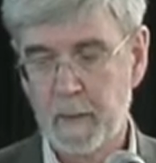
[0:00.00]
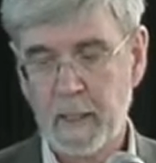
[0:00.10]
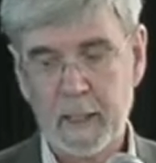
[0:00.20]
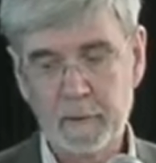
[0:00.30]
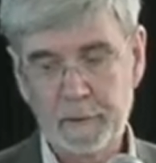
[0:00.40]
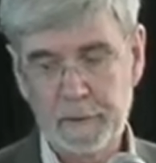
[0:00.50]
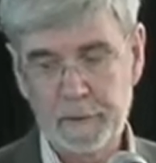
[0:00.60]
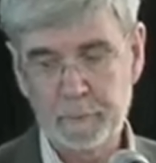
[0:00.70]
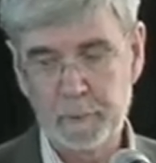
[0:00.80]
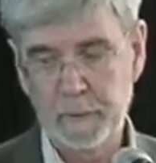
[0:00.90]
Our
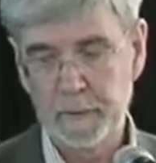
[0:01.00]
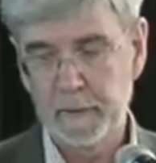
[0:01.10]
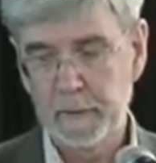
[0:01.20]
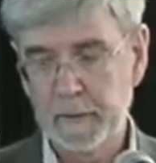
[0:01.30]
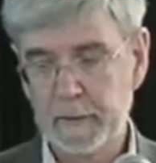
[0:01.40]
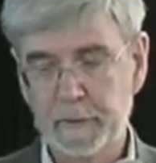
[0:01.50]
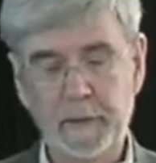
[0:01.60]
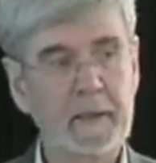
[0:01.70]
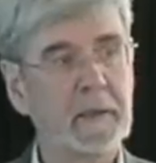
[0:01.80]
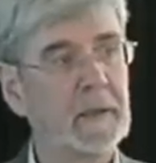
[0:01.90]
assessment is
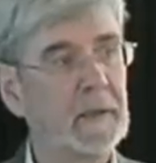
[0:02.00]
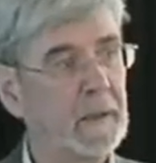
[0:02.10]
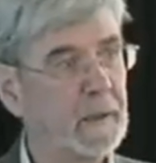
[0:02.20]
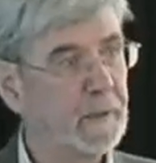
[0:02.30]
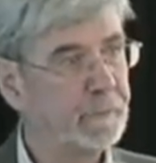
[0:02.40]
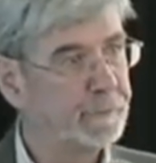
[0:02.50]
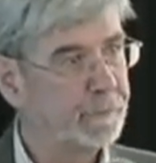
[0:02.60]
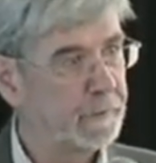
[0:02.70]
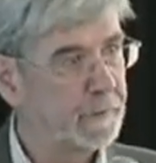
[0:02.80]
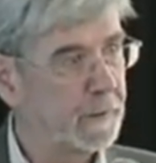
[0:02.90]
that if
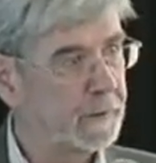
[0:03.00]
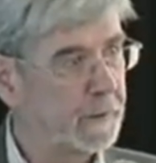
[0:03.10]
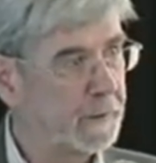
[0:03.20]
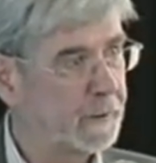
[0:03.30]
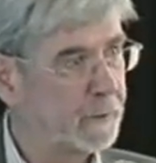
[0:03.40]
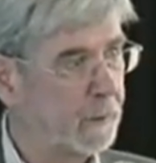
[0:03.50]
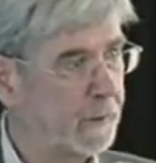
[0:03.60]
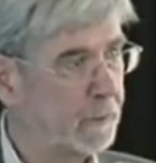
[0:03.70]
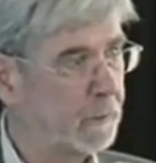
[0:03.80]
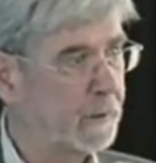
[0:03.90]
such an
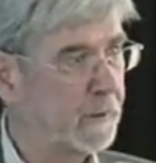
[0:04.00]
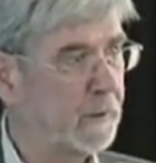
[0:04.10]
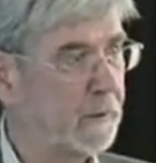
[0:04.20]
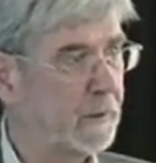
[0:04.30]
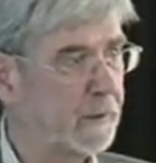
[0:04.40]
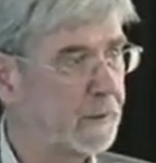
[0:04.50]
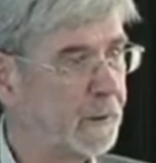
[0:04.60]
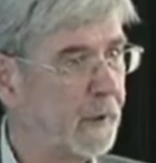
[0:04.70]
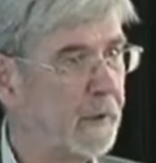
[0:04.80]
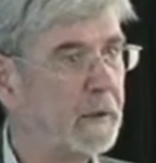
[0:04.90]
instability was
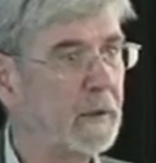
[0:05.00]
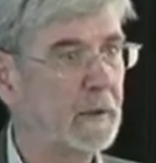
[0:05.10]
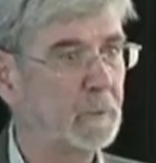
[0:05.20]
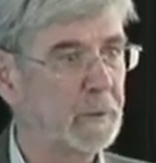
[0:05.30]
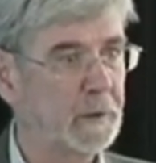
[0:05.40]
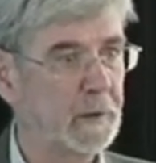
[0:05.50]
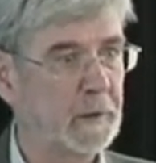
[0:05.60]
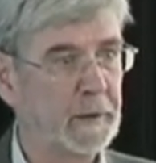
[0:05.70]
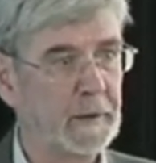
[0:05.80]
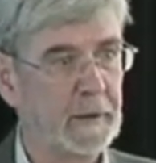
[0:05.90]
initiated, and it wasn't
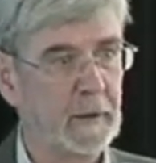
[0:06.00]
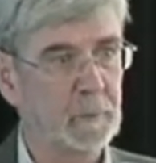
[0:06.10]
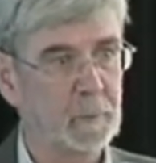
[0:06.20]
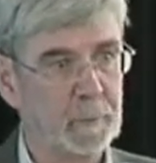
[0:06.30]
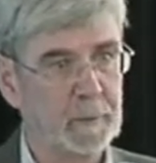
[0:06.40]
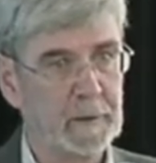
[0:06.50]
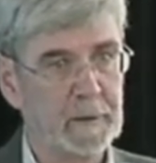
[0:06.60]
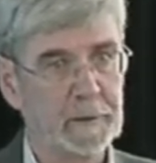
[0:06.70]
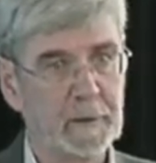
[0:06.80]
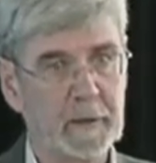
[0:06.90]
clear that it would be
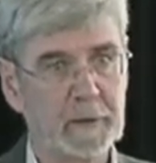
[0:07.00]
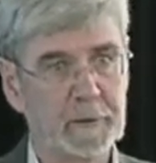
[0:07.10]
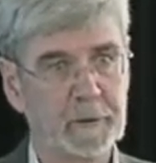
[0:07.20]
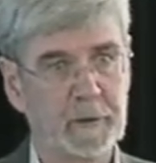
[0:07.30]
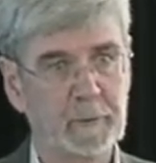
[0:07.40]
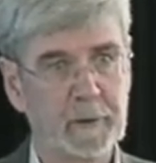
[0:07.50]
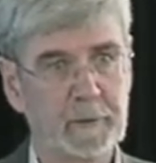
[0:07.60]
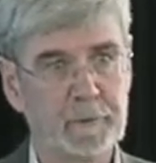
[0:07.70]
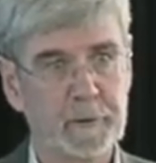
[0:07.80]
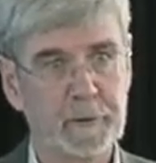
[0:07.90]
initiated during the
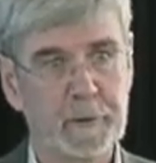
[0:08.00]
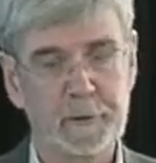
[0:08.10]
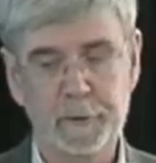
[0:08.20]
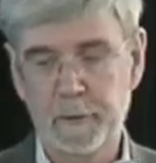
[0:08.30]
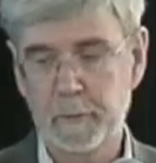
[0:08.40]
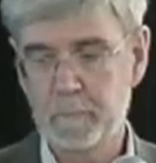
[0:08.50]
21st century,